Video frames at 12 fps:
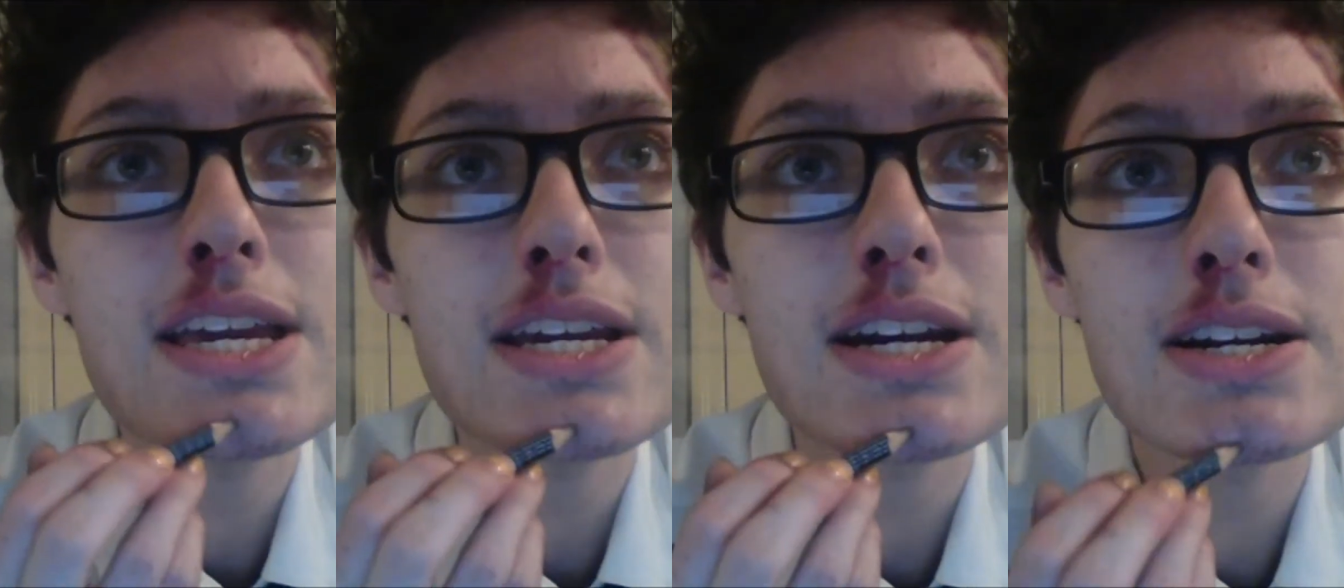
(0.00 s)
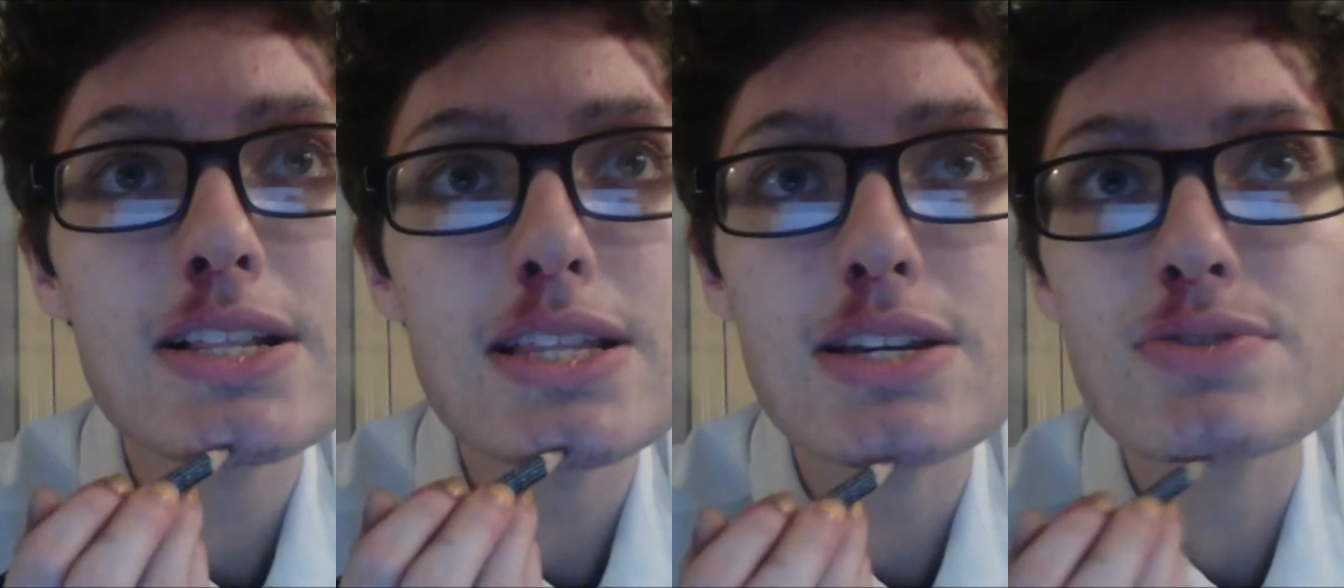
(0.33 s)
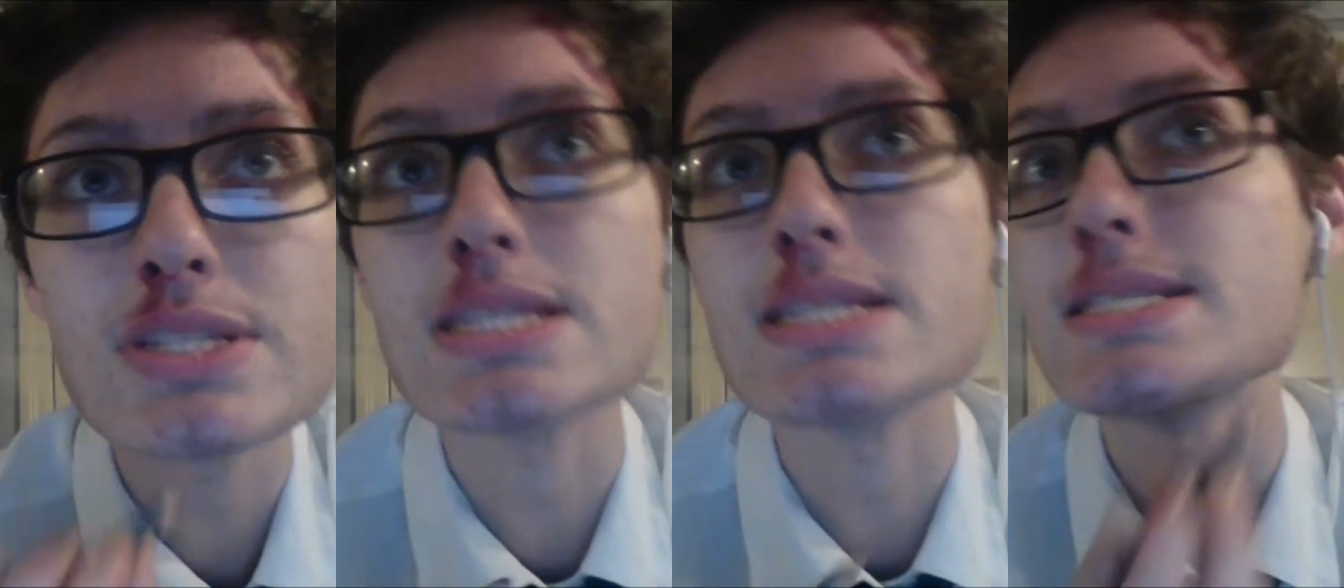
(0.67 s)

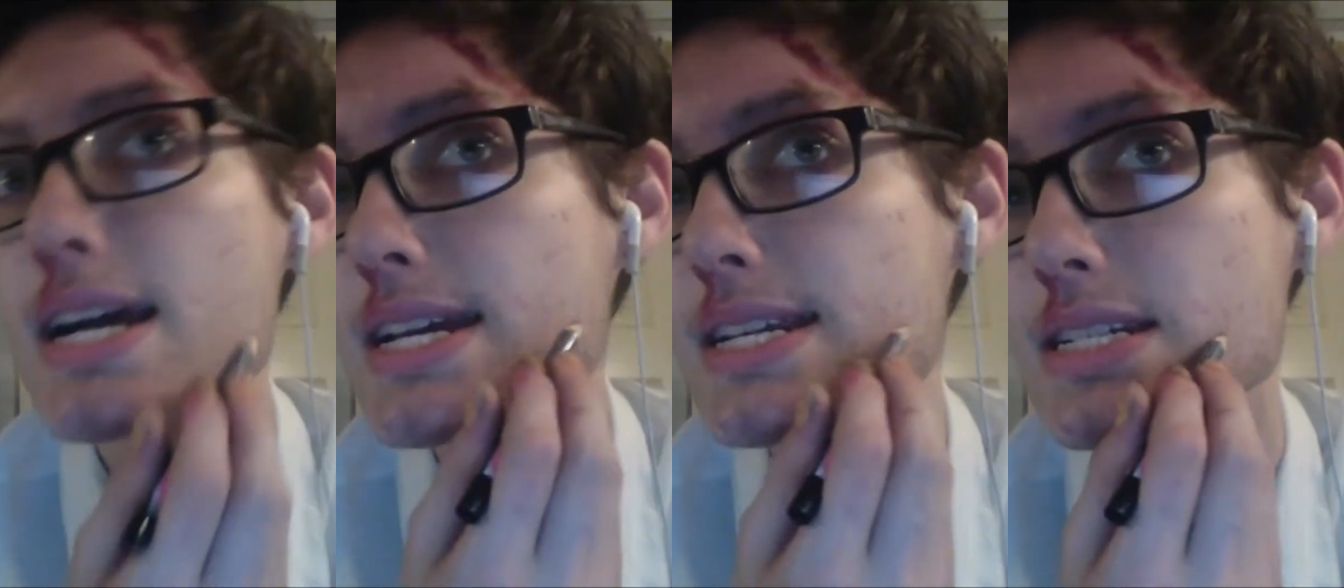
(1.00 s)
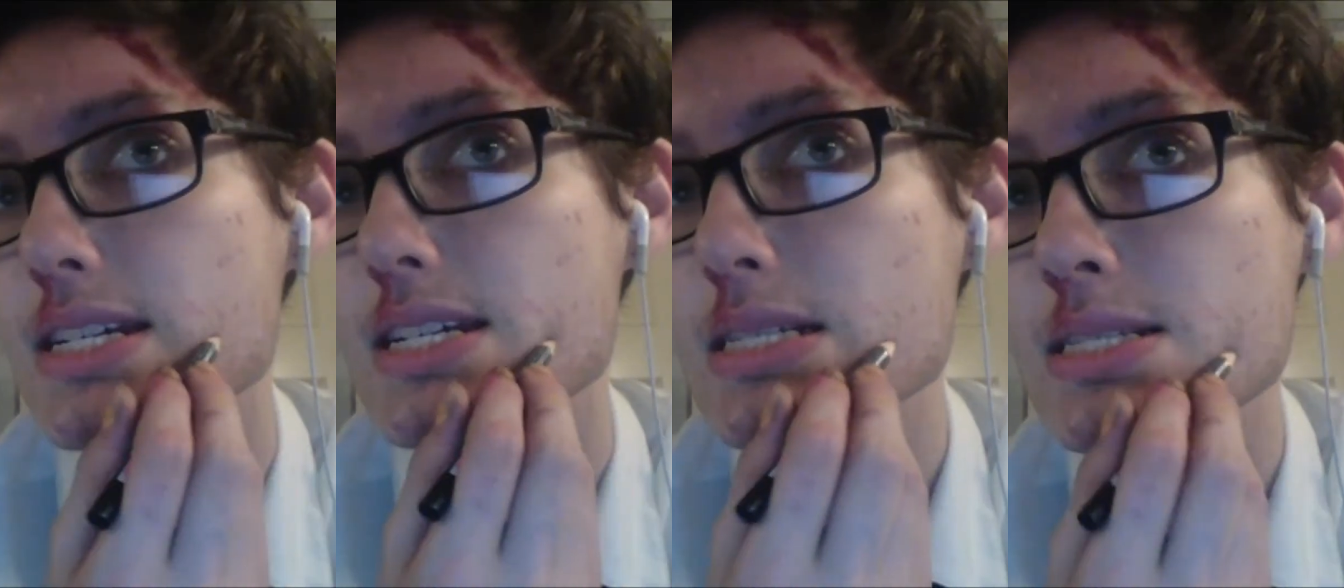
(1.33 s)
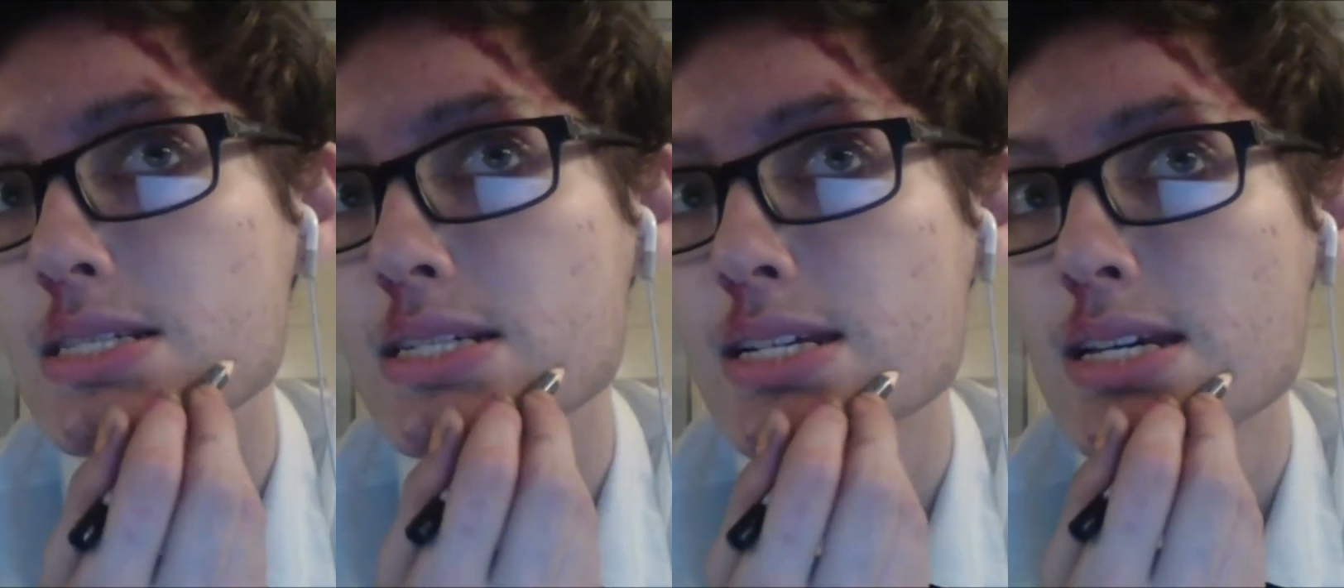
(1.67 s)
Carlos the
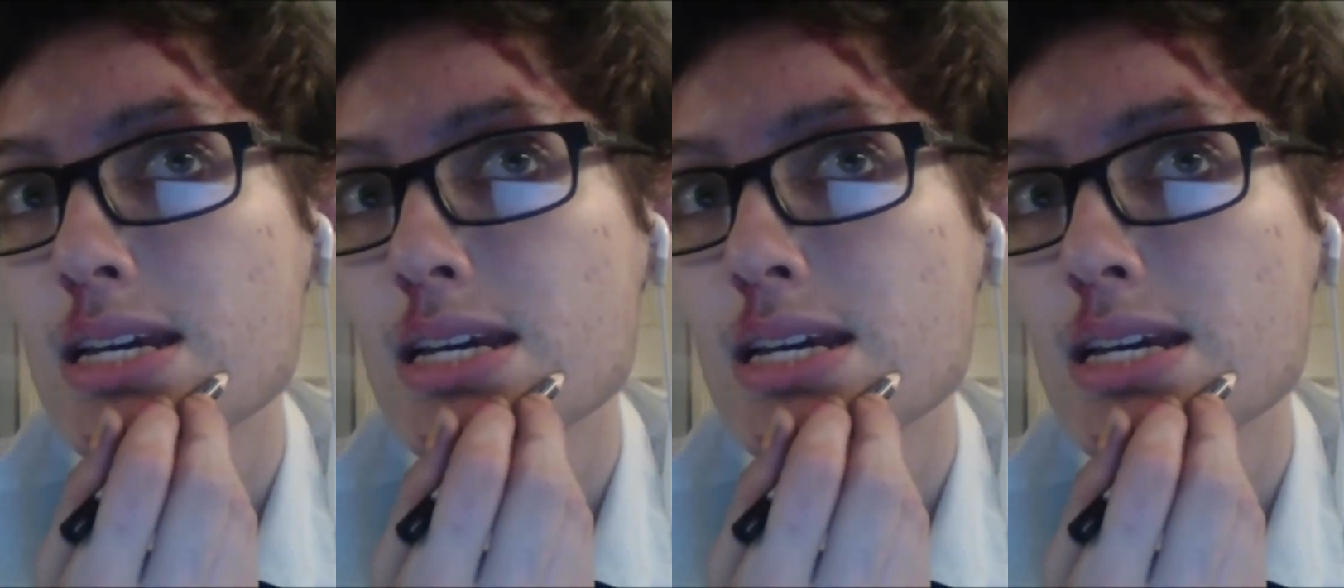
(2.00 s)
Scientist.